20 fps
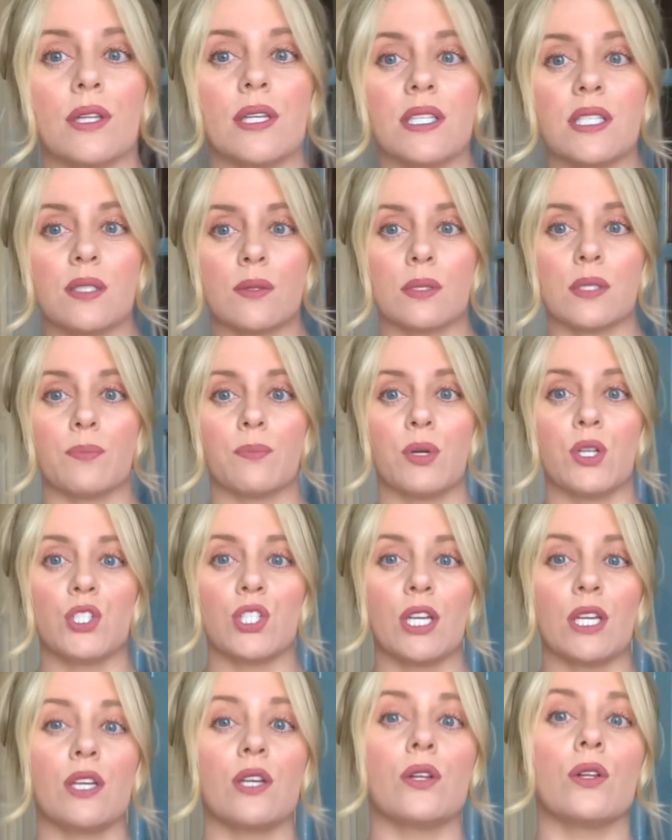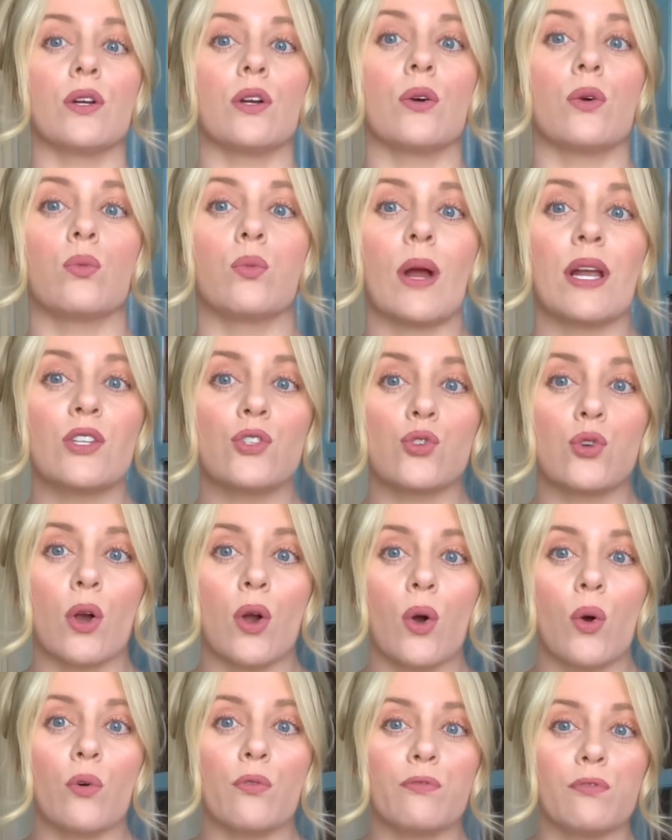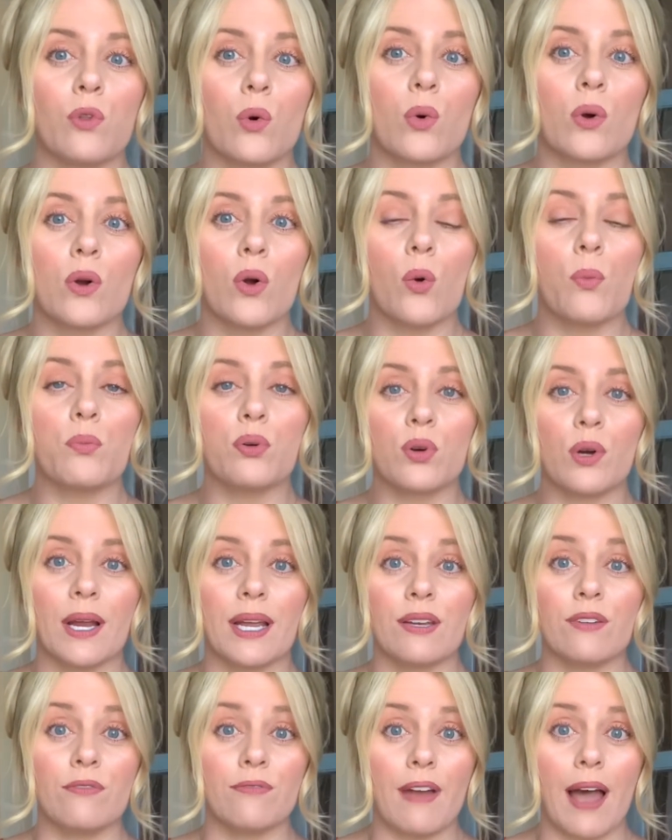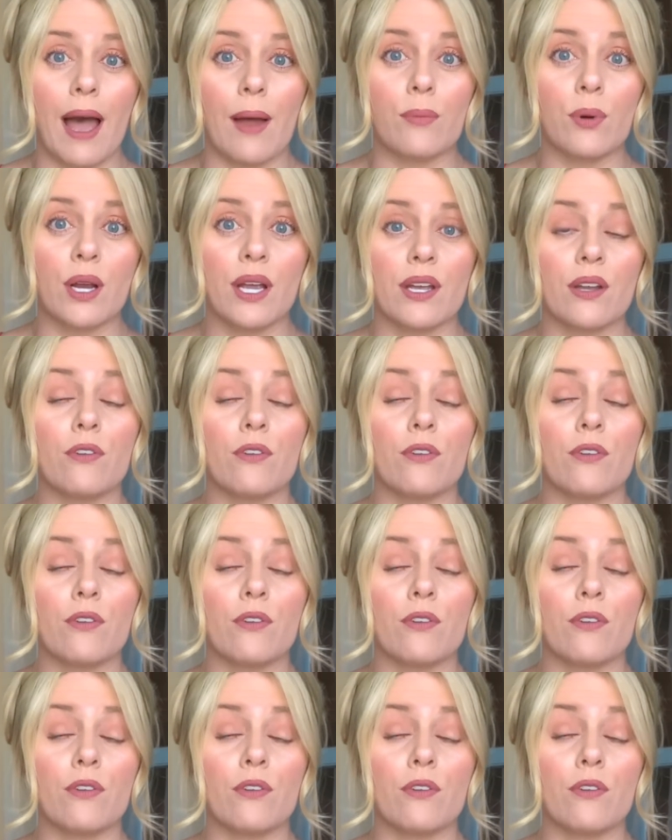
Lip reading: this particular retro floral print fabric